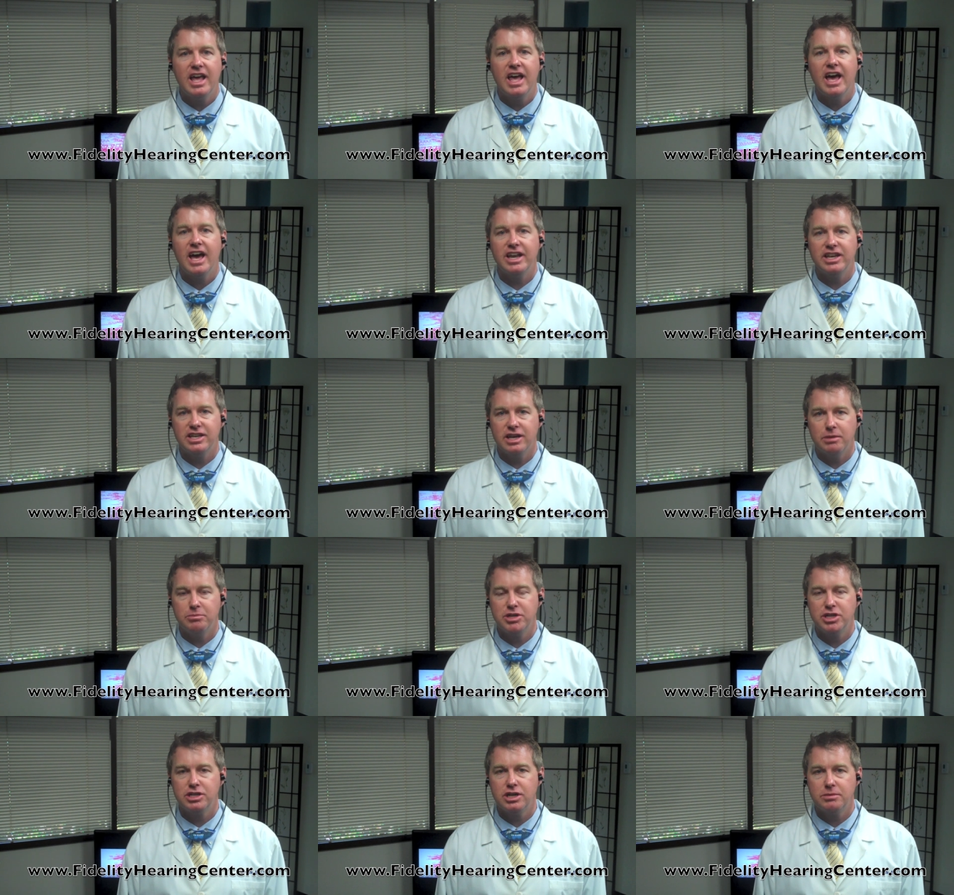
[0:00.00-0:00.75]
at
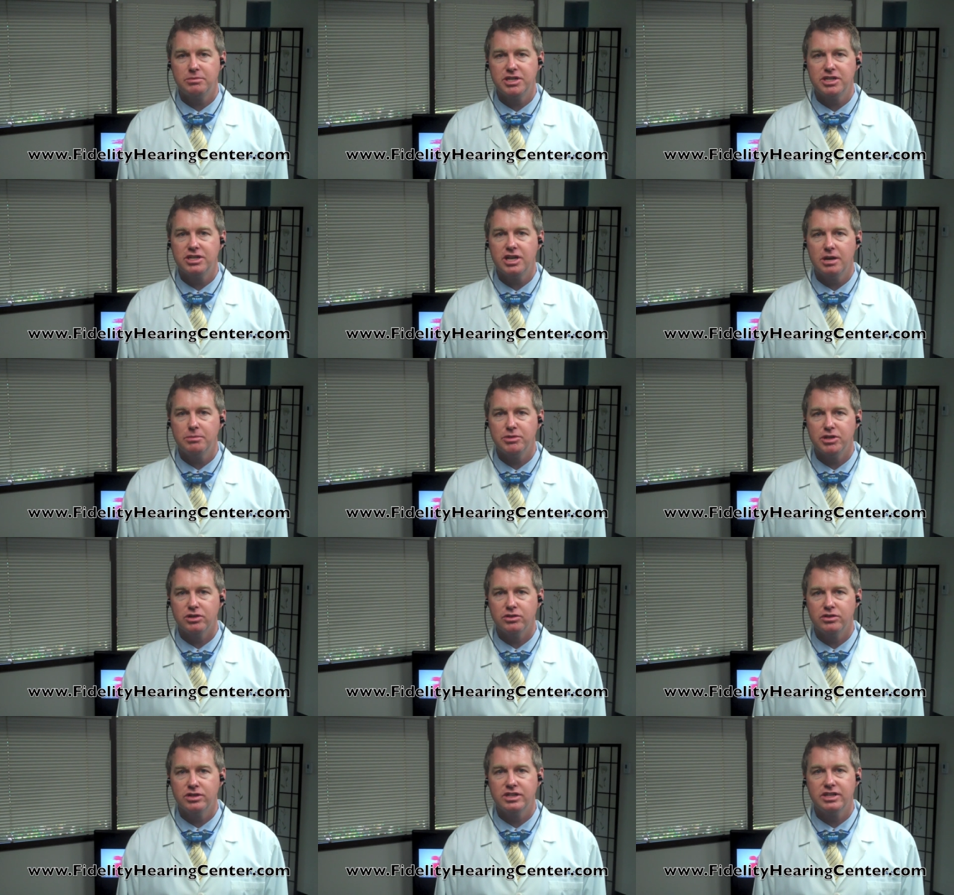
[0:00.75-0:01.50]

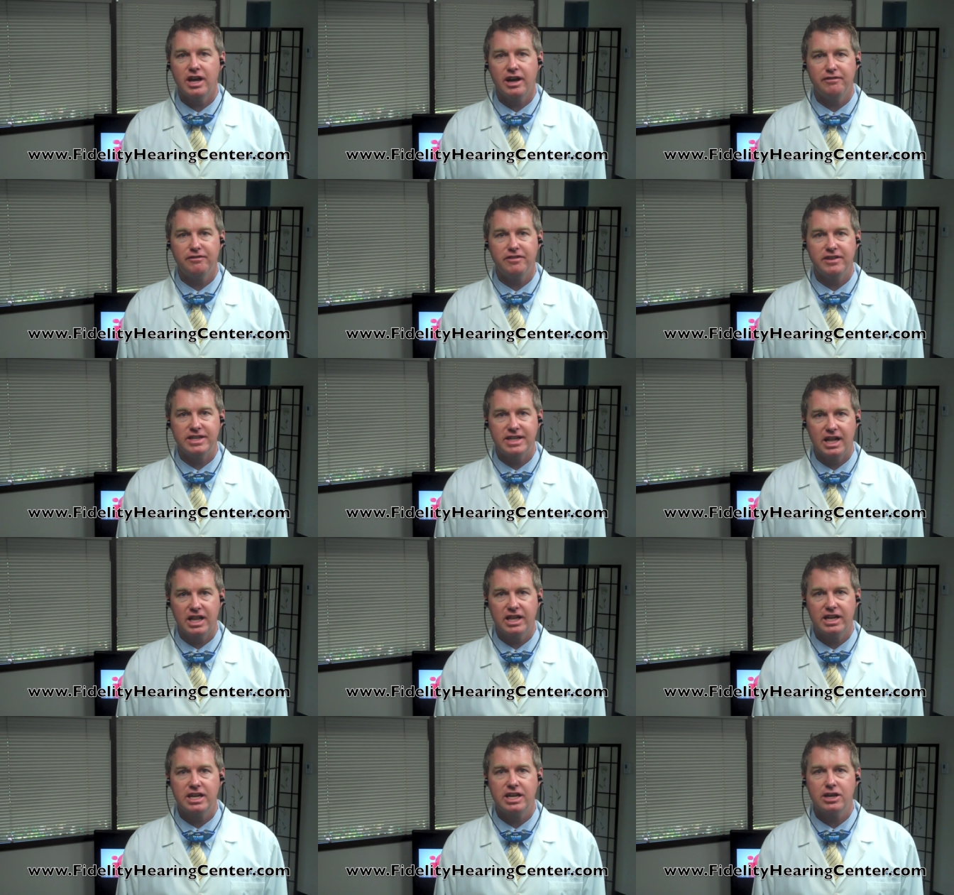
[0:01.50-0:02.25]

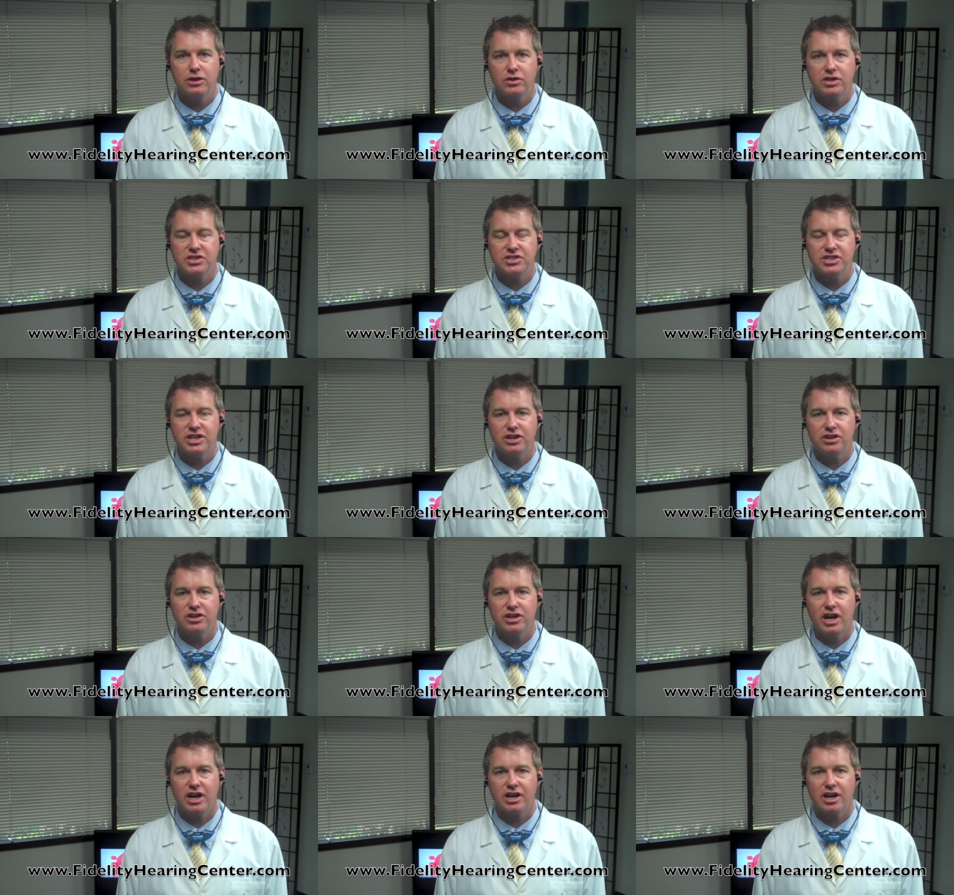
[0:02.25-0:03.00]

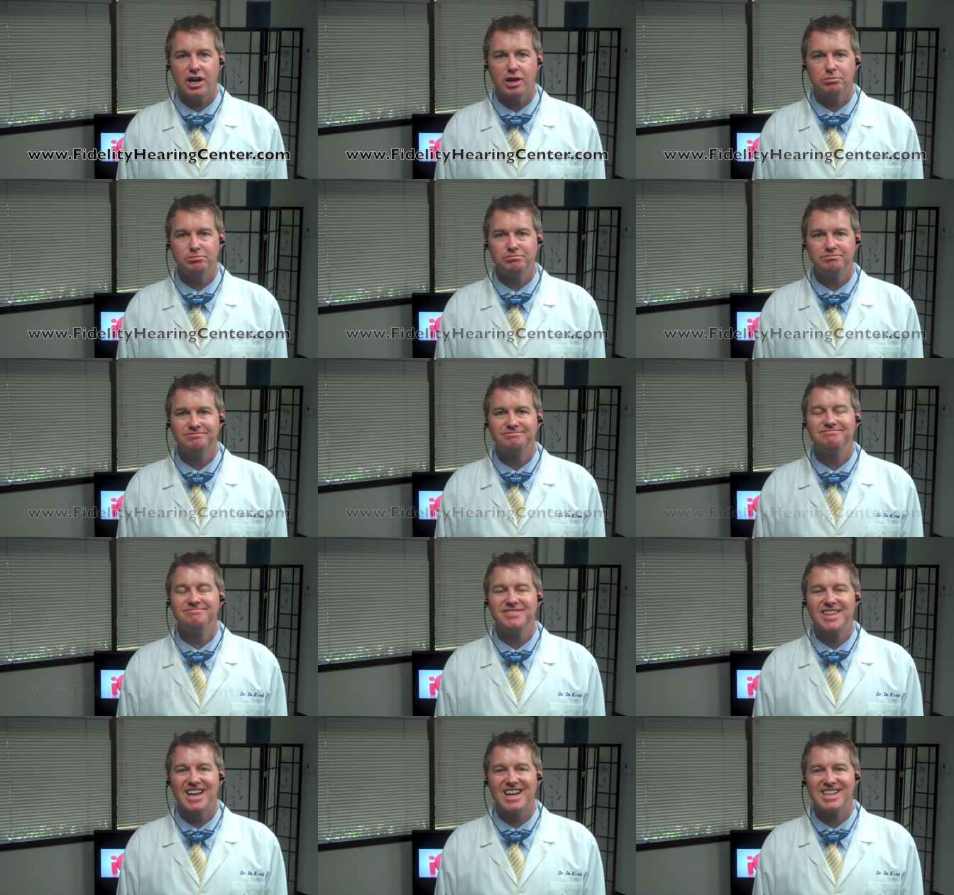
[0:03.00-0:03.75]
www.fidelityhearingcenter.com.
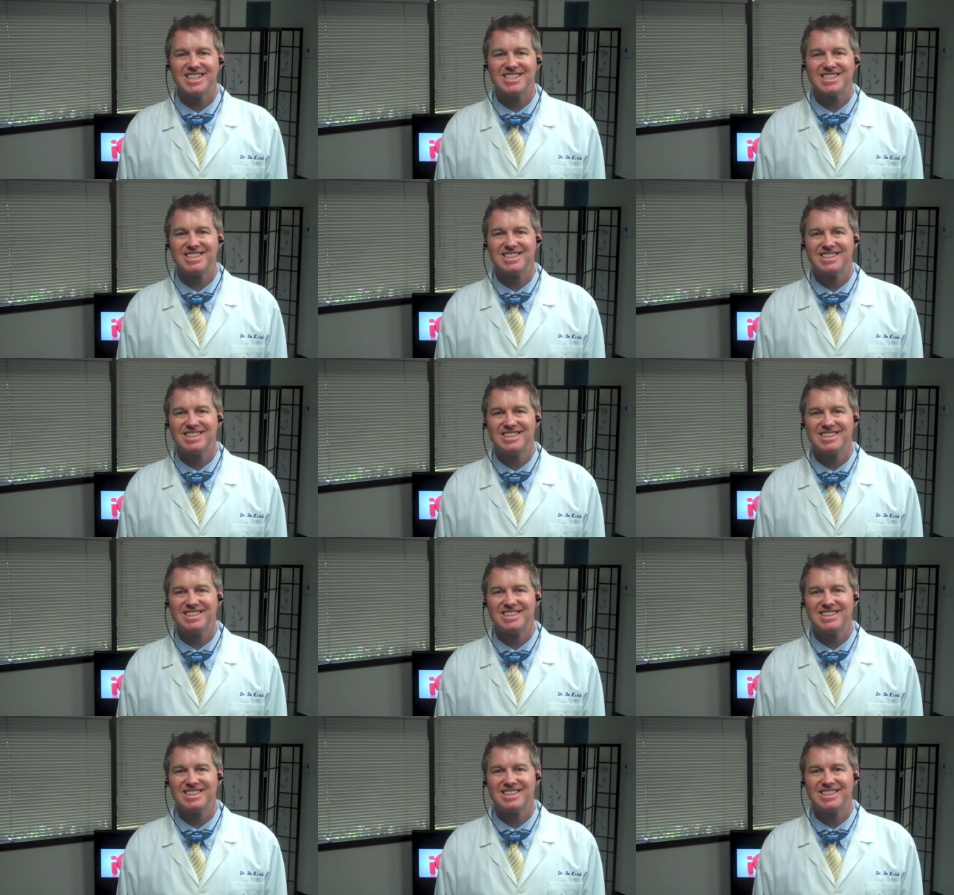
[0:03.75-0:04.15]
Thanks.